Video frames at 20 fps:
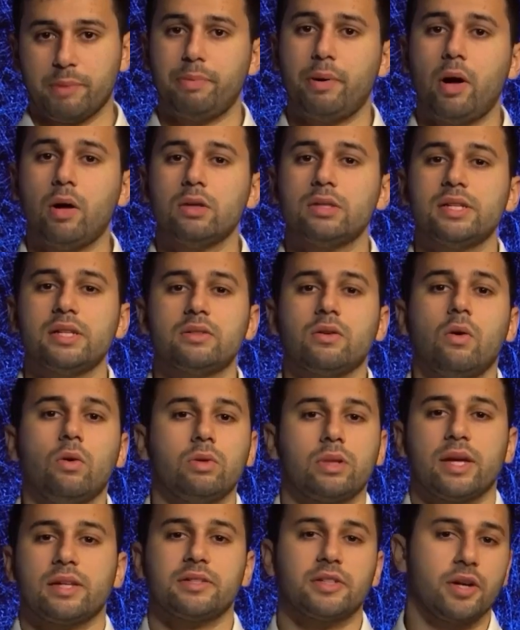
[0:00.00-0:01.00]
a policy is
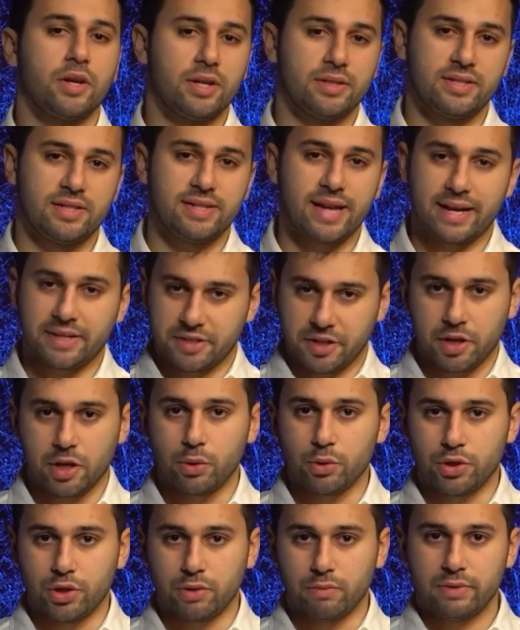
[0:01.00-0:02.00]
only as good as its
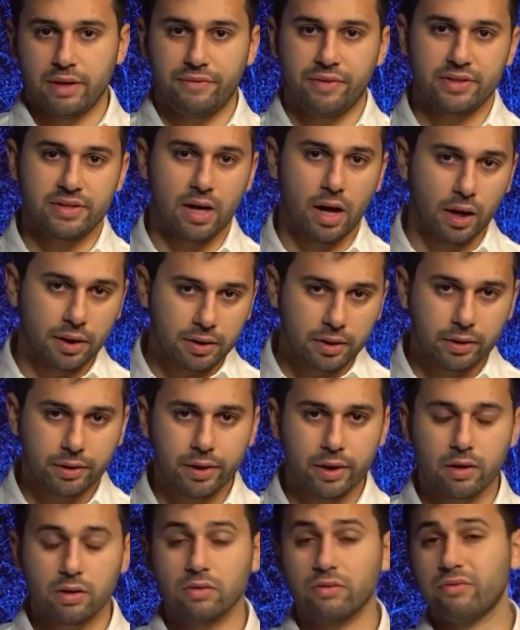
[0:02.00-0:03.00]
execution. If it's
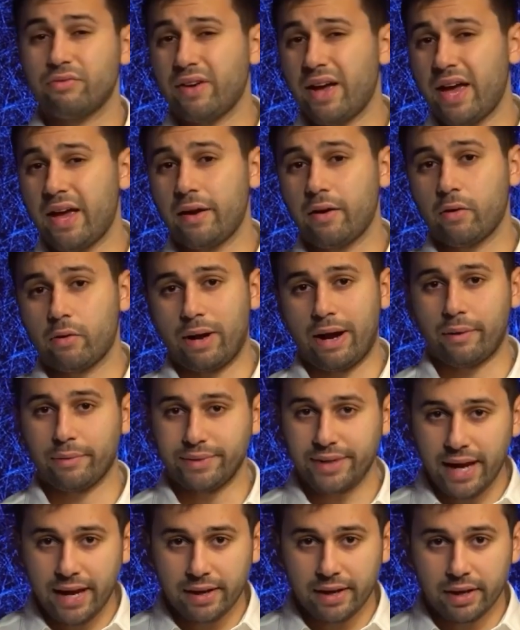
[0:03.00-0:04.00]
unclear, vague, or
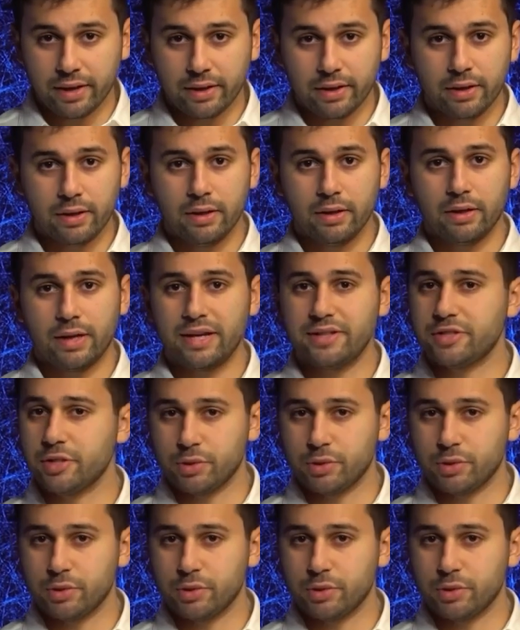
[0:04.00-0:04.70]
outdated, it's